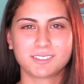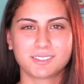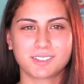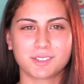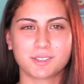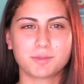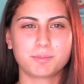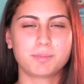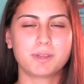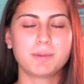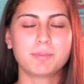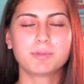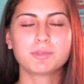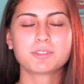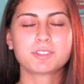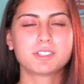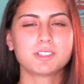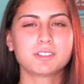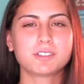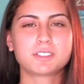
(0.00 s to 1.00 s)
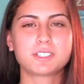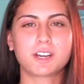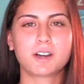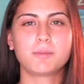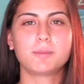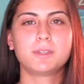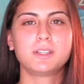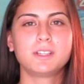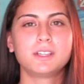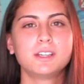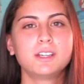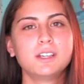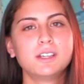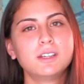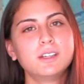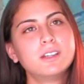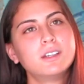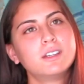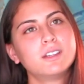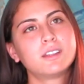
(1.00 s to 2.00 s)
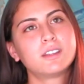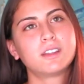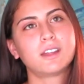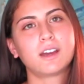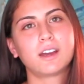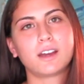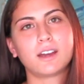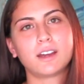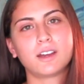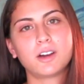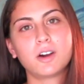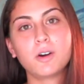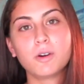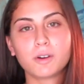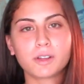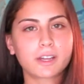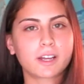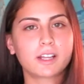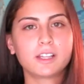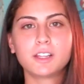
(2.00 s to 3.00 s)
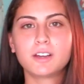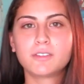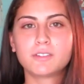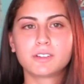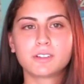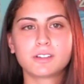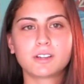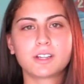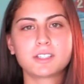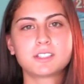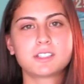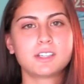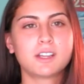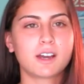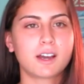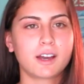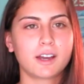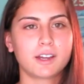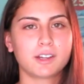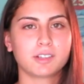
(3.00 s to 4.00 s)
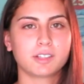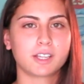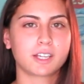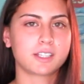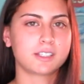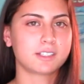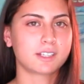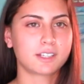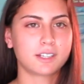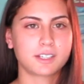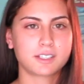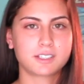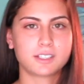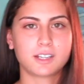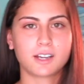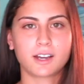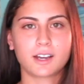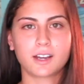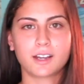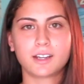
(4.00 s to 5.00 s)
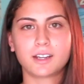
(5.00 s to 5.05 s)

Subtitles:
It's people still tell me that, oh, like, I love your STI, or like, is that an STI?